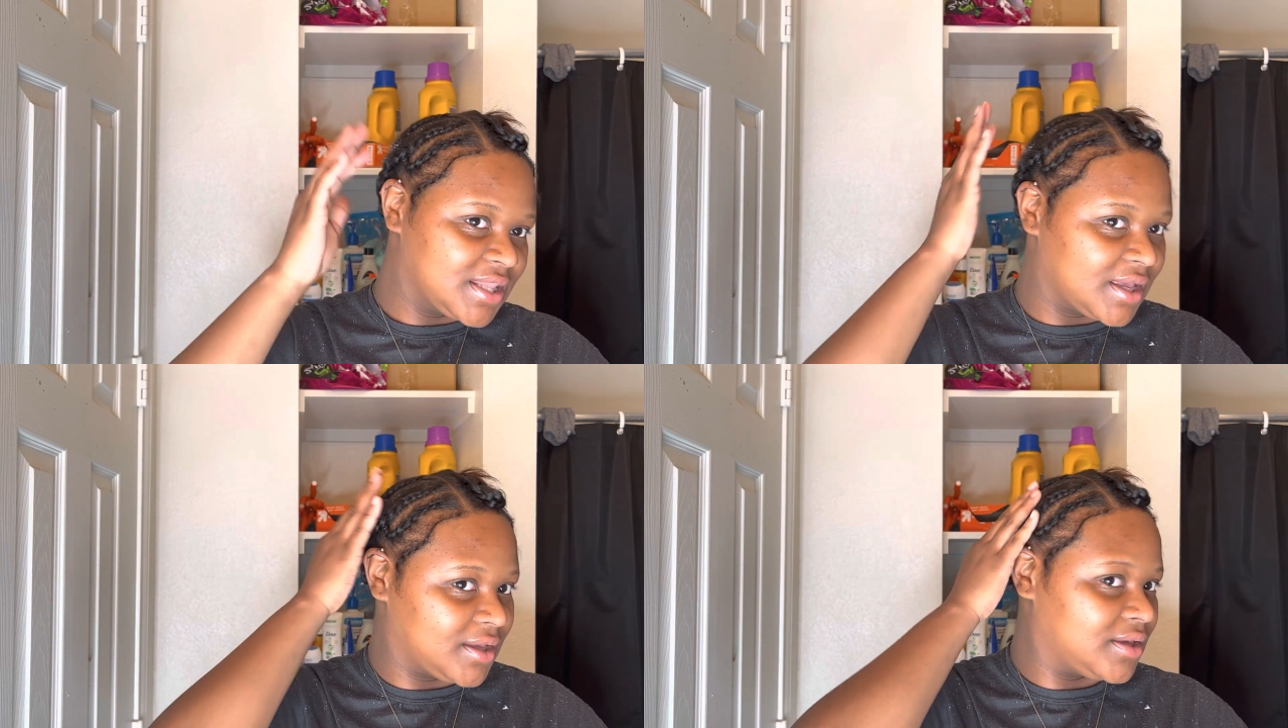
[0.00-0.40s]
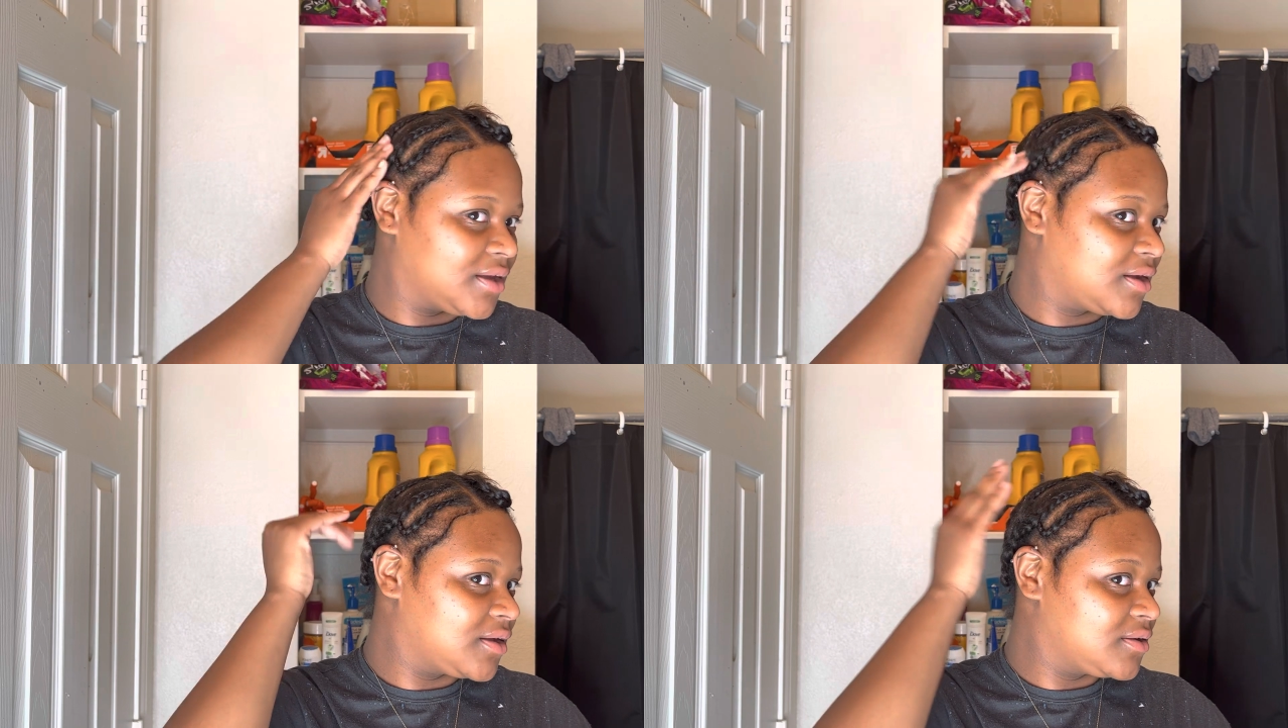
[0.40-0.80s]
Like,
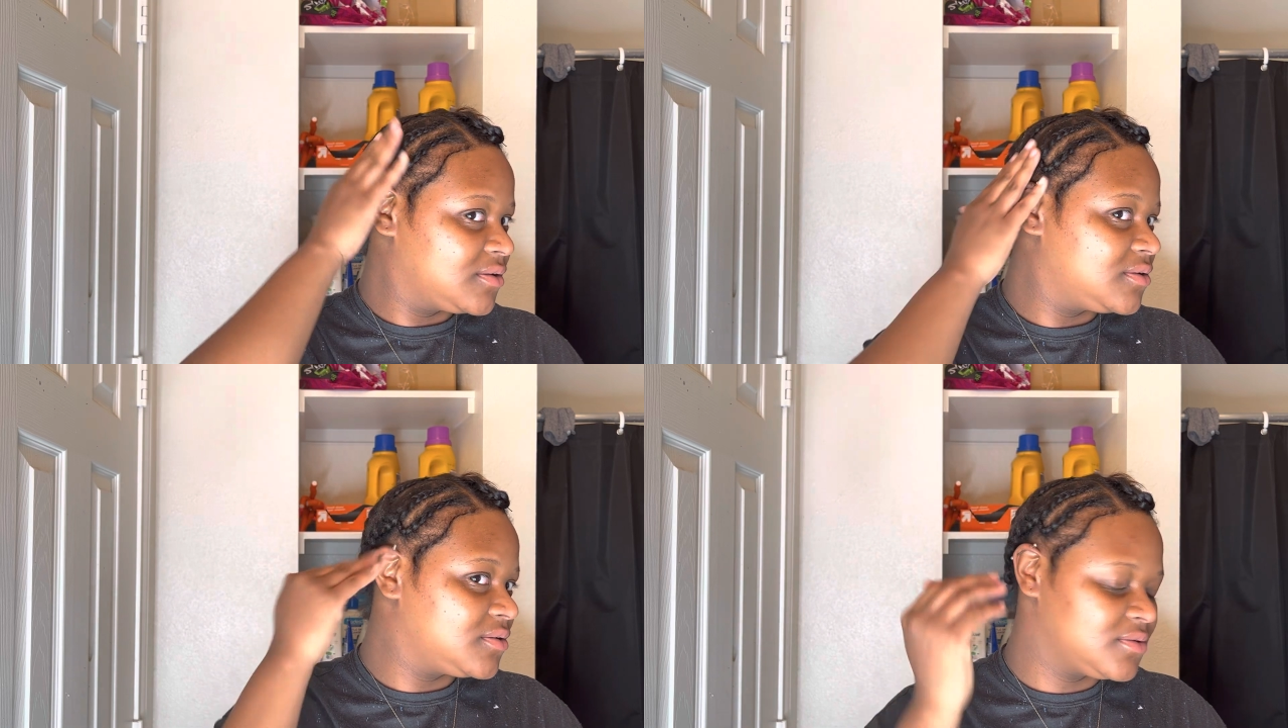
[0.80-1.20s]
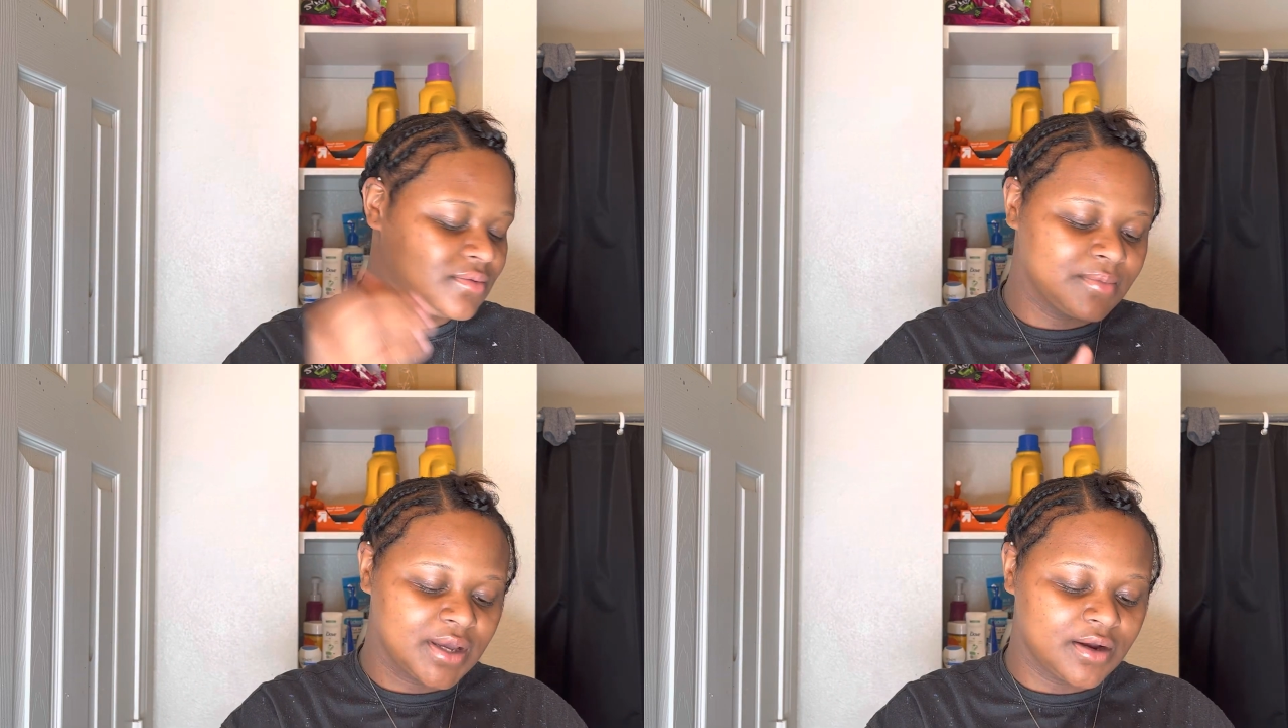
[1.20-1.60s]
y'all,
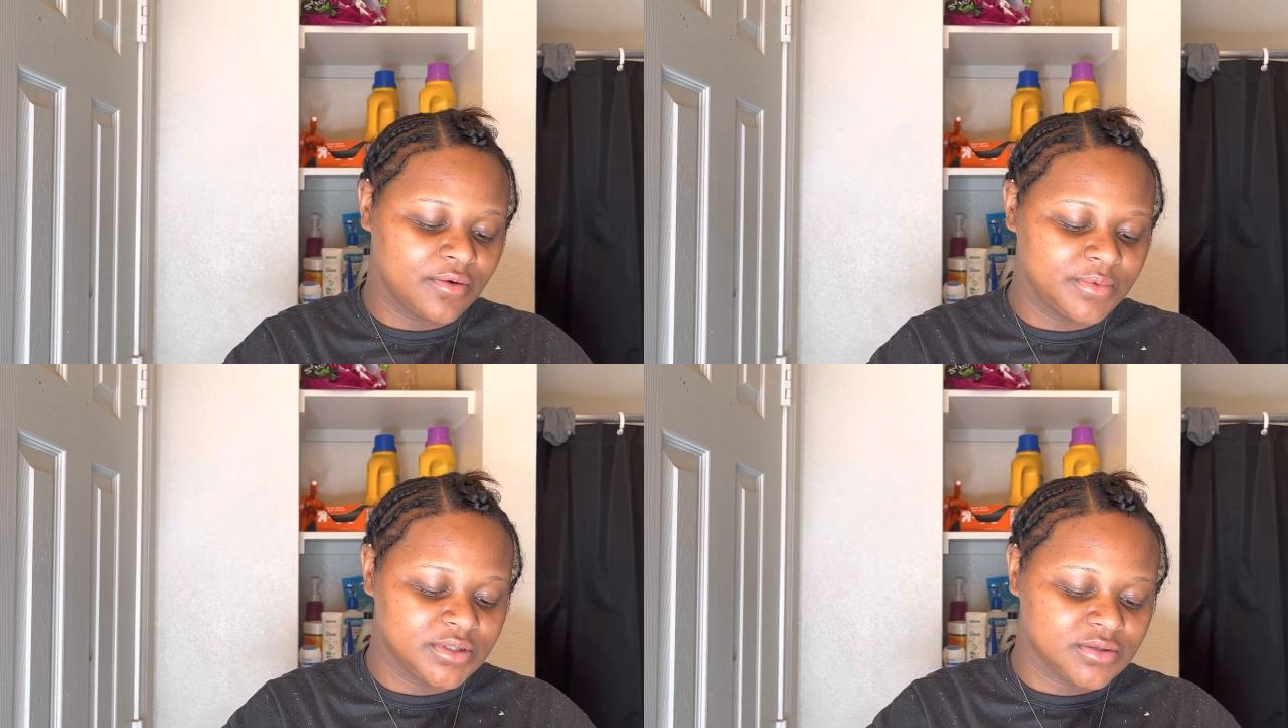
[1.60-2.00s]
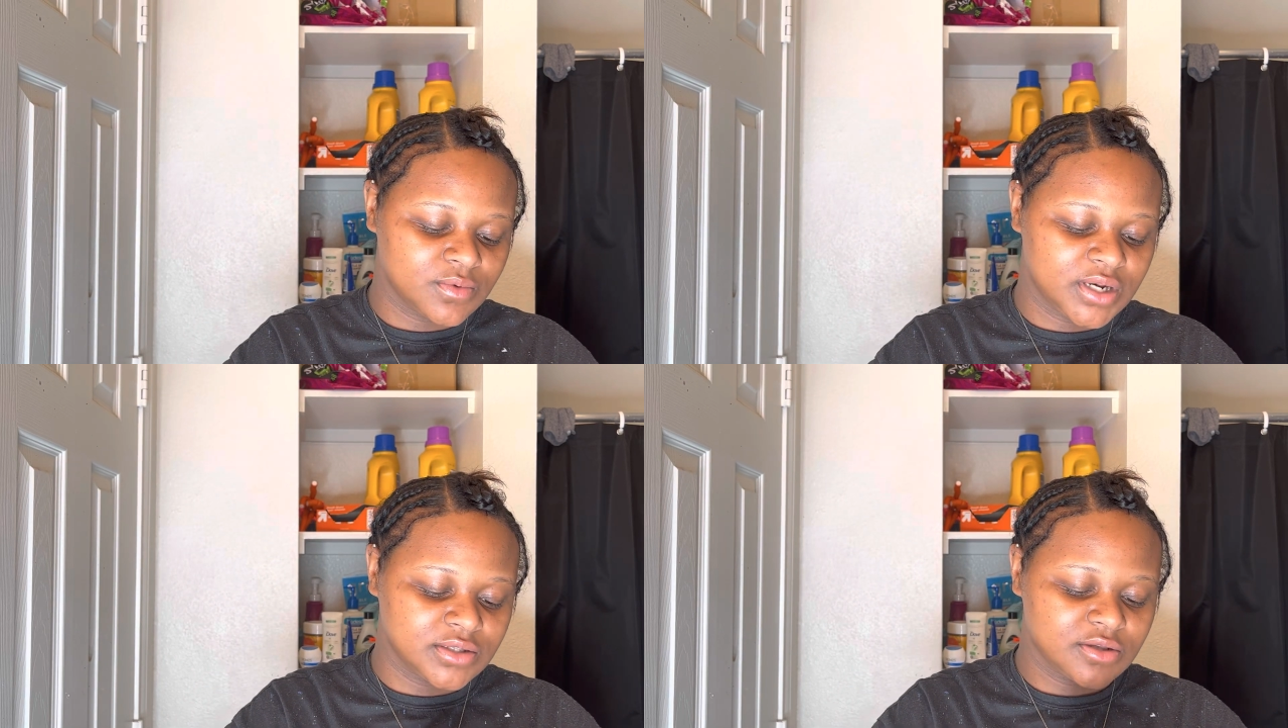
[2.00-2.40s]
my hair will be
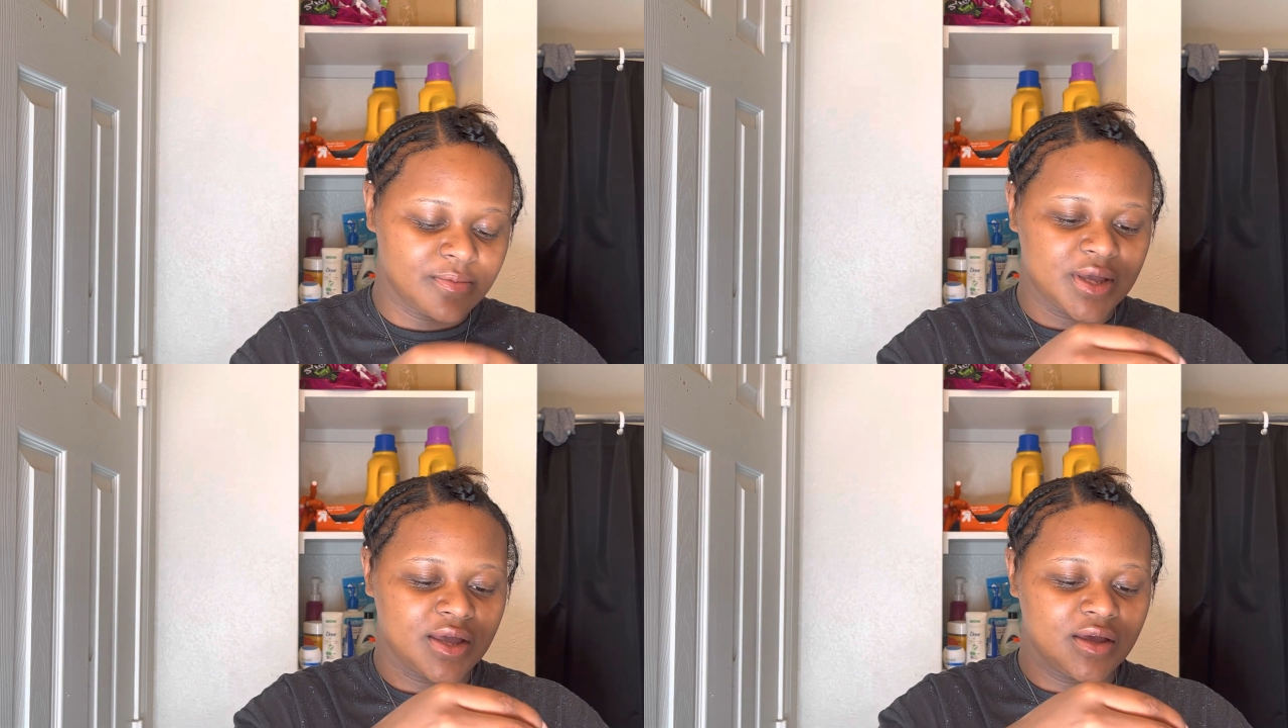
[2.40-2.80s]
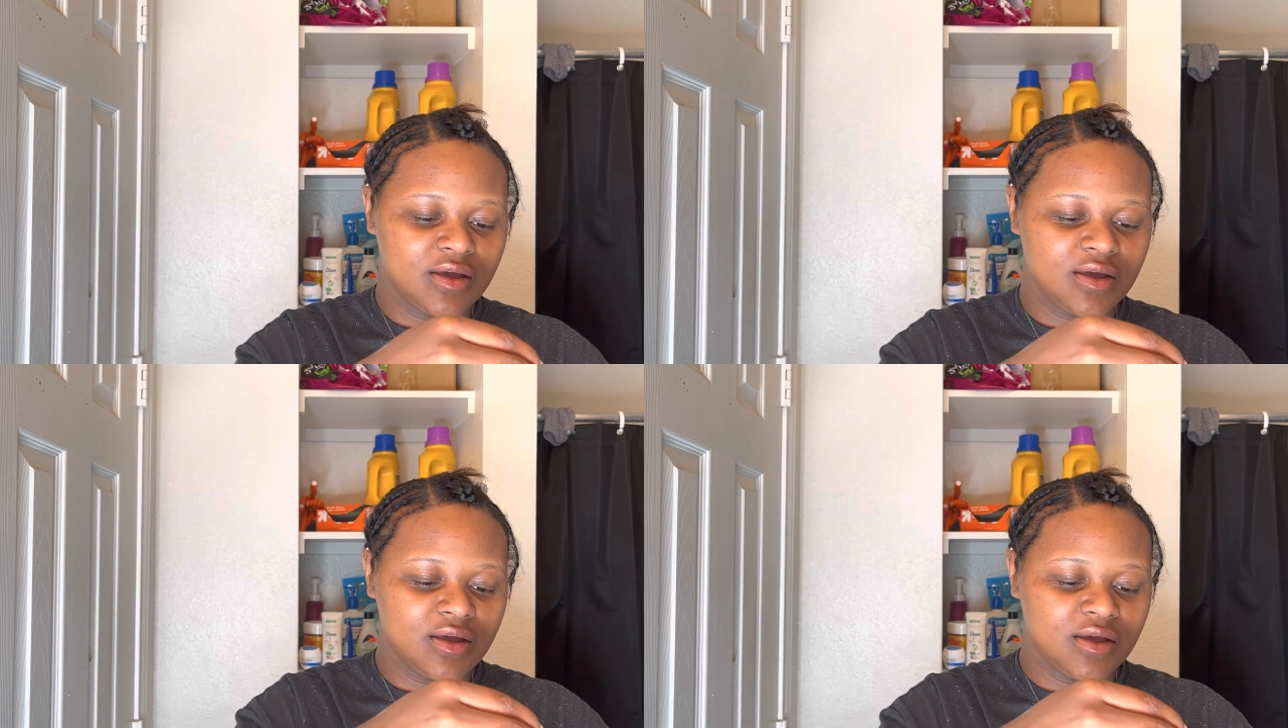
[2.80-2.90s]
sweating so bad.